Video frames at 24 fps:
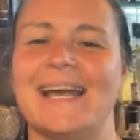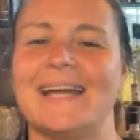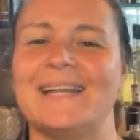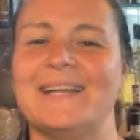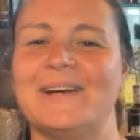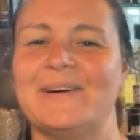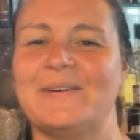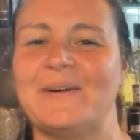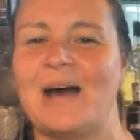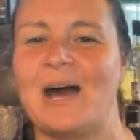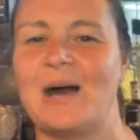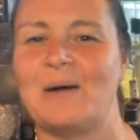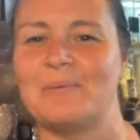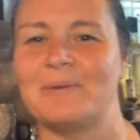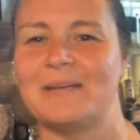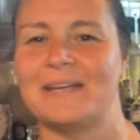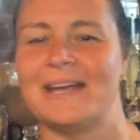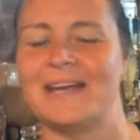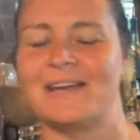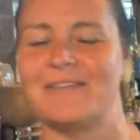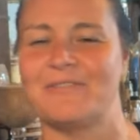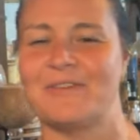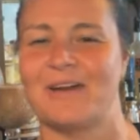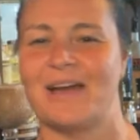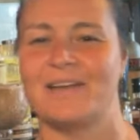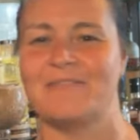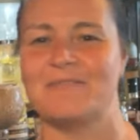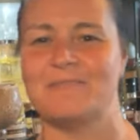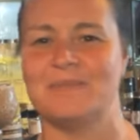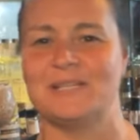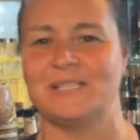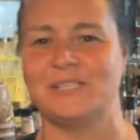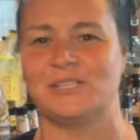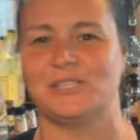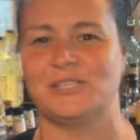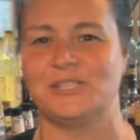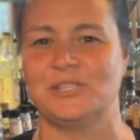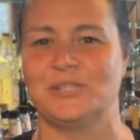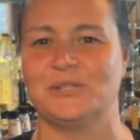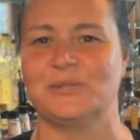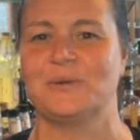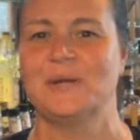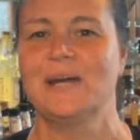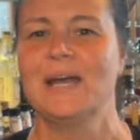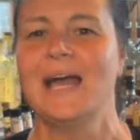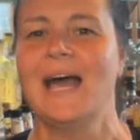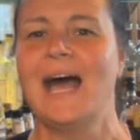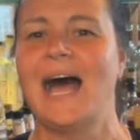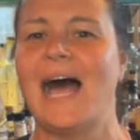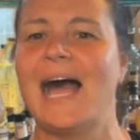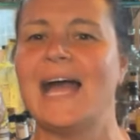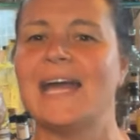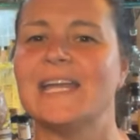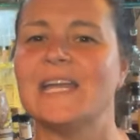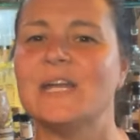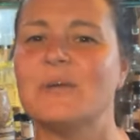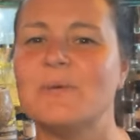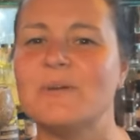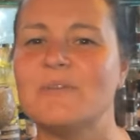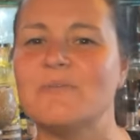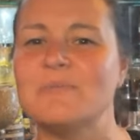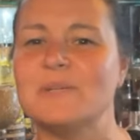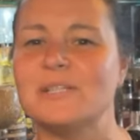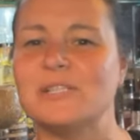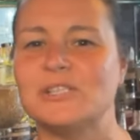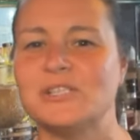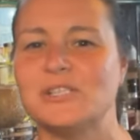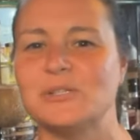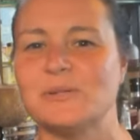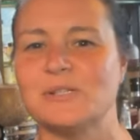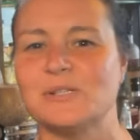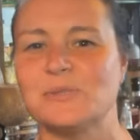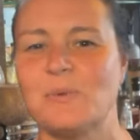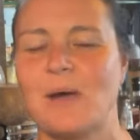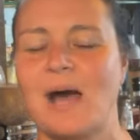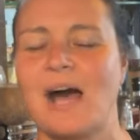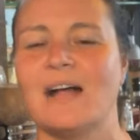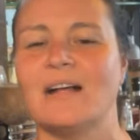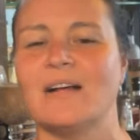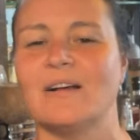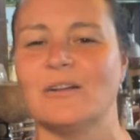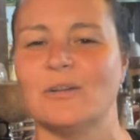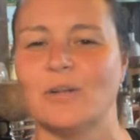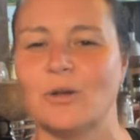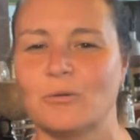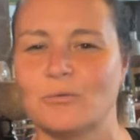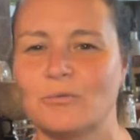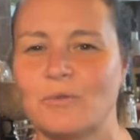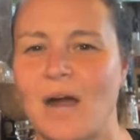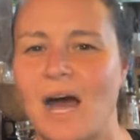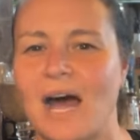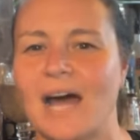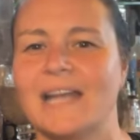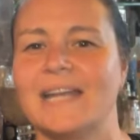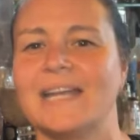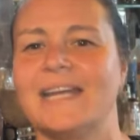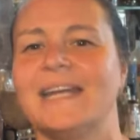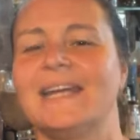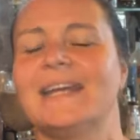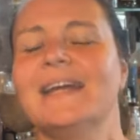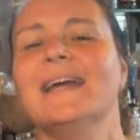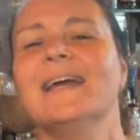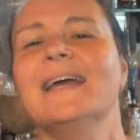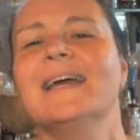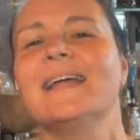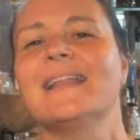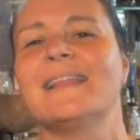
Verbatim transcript: I know, Albie, I've, I've missed you. Heidi, we've missed you as well. Hello, Ronnie.